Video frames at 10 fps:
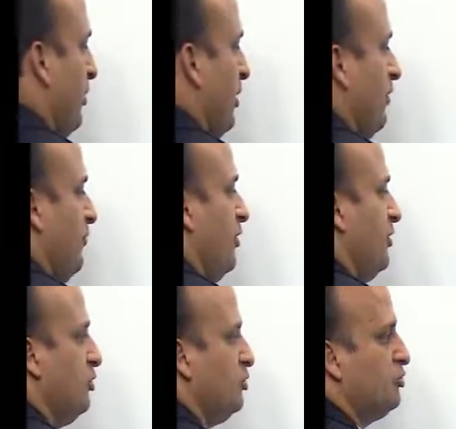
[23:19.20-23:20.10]
formula
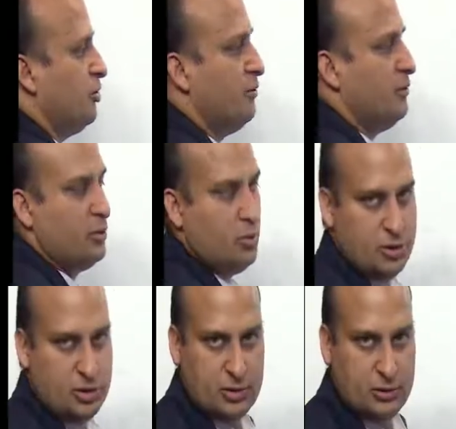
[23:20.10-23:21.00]
for you to solve the
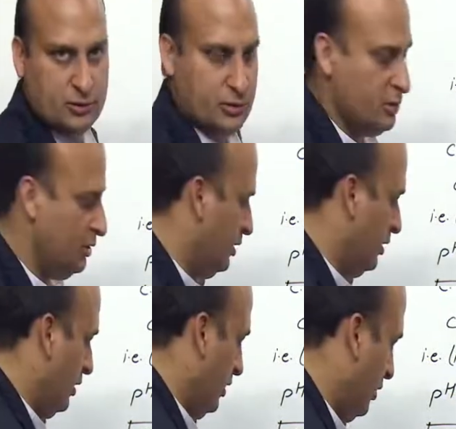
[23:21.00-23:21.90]
question.
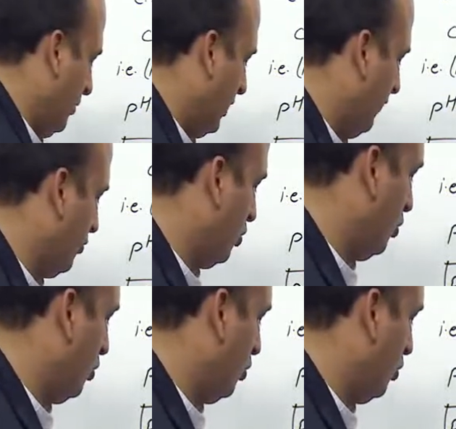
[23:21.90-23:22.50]
Now what I have